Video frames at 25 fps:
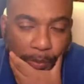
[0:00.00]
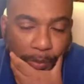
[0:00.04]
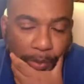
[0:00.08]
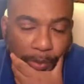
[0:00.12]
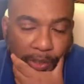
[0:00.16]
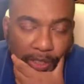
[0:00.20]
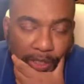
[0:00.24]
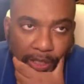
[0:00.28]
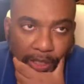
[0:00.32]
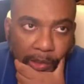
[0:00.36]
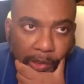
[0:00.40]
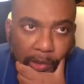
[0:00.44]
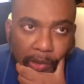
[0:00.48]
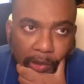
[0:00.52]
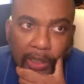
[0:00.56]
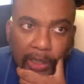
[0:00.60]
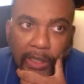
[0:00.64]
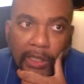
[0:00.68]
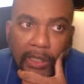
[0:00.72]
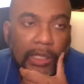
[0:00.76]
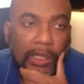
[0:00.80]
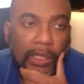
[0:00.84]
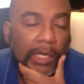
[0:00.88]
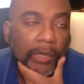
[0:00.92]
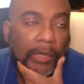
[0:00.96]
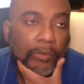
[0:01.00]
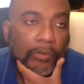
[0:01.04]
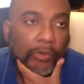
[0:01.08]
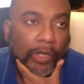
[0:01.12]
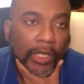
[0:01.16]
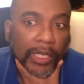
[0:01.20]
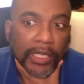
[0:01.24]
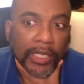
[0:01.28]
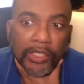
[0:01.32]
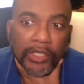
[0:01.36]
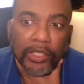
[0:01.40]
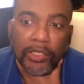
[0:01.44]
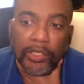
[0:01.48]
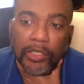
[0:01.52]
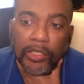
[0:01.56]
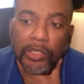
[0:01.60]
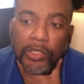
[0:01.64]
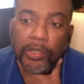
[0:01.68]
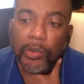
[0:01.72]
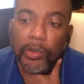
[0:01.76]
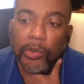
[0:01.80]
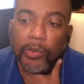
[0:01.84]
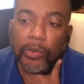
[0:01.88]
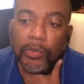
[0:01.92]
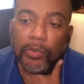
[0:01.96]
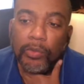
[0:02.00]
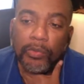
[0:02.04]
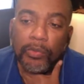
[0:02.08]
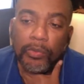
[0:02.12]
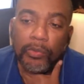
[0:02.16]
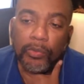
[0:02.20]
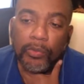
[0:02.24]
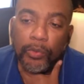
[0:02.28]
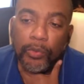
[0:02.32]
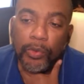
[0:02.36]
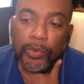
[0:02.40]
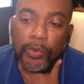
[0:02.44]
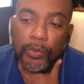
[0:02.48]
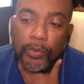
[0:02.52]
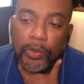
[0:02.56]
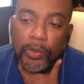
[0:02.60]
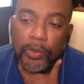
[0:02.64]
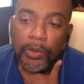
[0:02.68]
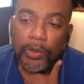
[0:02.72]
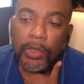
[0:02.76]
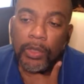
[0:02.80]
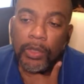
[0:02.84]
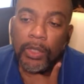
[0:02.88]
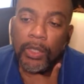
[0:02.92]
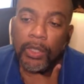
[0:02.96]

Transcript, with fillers: particularly in relation to we're, we're